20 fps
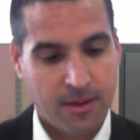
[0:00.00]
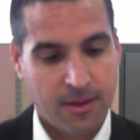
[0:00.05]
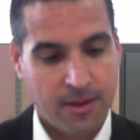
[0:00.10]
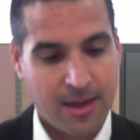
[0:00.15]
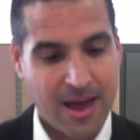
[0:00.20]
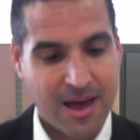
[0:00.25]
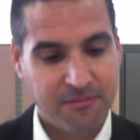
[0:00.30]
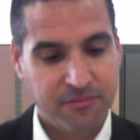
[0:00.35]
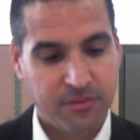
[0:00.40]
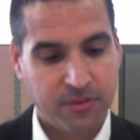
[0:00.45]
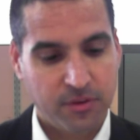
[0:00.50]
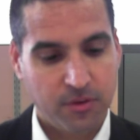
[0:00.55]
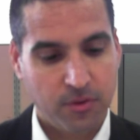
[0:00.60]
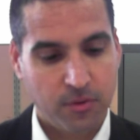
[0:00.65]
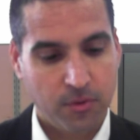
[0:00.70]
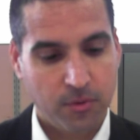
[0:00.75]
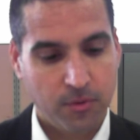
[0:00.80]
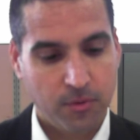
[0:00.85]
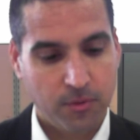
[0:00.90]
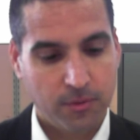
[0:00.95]
Have
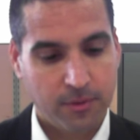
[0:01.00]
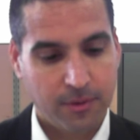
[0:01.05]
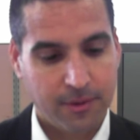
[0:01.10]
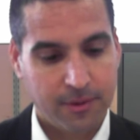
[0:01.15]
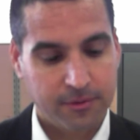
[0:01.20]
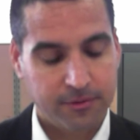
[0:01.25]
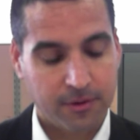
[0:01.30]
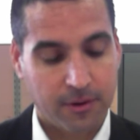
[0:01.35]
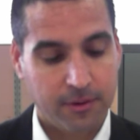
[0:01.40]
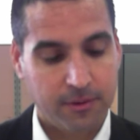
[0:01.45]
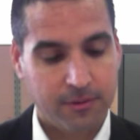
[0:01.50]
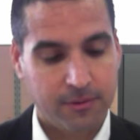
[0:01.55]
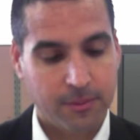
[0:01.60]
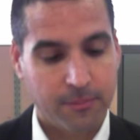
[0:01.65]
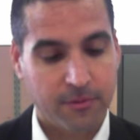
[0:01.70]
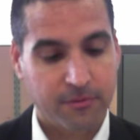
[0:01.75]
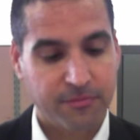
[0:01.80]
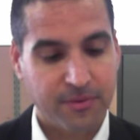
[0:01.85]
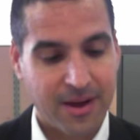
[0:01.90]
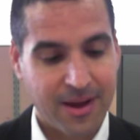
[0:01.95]
you, sorry,
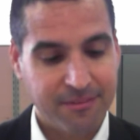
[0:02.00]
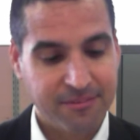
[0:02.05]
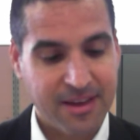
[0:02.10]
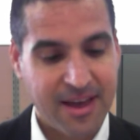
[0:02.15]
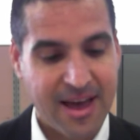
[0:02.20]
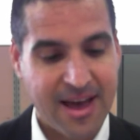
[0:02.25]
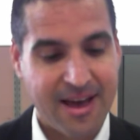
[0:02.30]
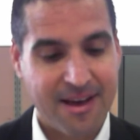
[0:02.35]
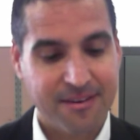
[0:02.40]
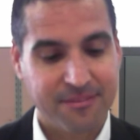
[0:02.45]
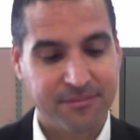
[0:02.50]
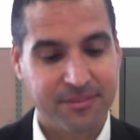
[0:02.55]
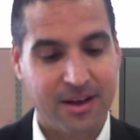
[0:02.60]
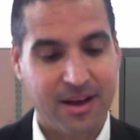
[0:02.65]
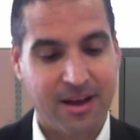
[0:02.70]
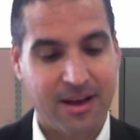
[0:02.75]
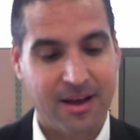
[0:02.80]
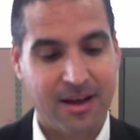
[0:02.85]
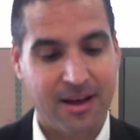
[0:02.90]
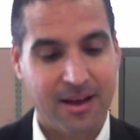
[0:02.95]
number five, have
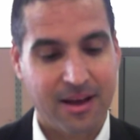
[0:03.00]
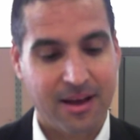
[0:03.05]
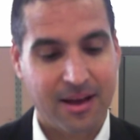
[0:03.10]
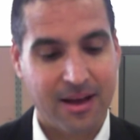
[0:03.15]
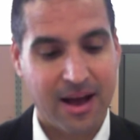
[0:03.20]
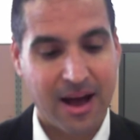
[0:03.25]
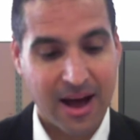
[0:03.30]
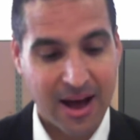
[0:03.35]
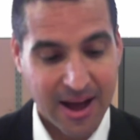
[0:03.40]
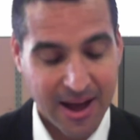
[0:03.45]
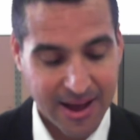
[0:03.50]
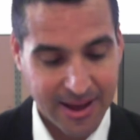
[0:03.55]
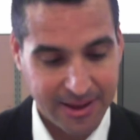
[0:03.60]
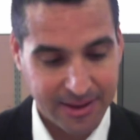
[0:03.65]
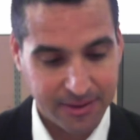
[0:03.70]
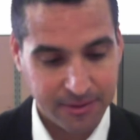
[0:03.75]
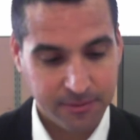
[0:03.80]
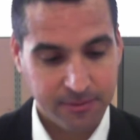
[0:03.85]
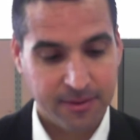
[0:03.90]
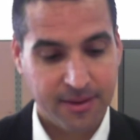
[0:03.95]

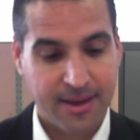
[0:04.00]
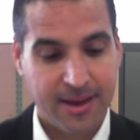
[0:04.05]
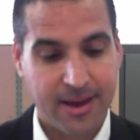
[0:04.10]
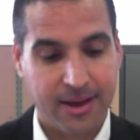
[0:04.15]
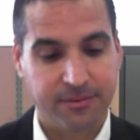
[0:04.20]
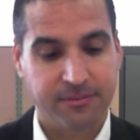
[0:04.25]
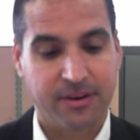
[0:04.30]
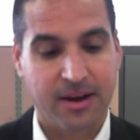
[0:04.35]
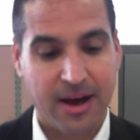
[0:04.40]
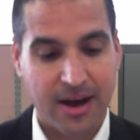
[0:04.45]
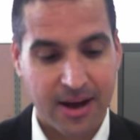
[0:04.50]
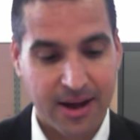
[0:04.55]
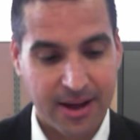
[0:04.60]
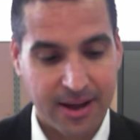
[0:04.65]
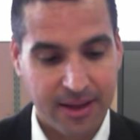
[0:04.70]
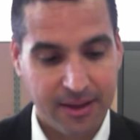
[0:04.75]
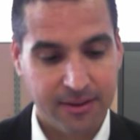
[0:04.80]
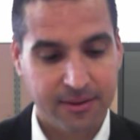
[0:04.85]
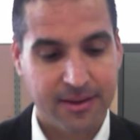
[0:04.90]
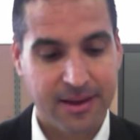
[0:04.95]
I, have
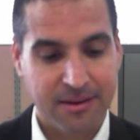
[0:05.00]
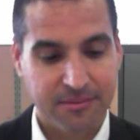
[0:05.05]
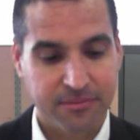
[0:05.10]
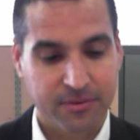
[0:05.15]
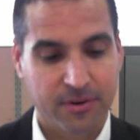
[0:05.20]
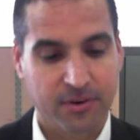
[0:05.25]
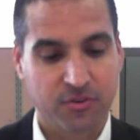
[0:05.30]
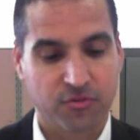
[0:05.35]
I ever